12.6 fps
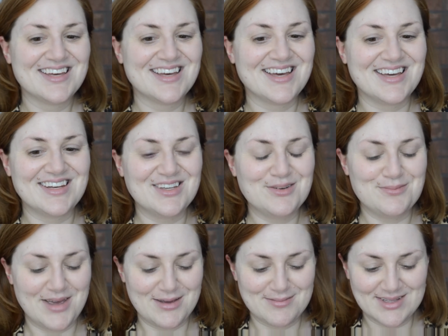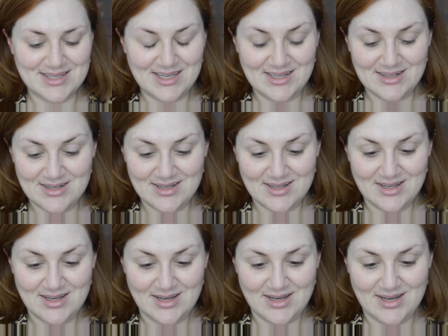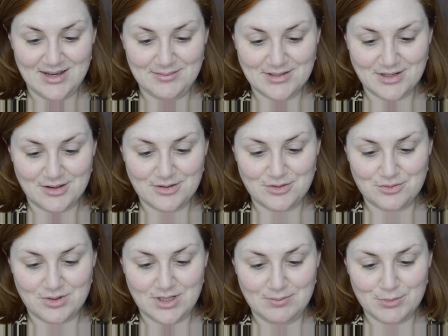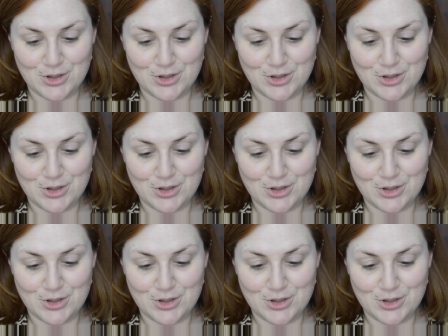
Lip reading: a new Maybelline. It's called Dream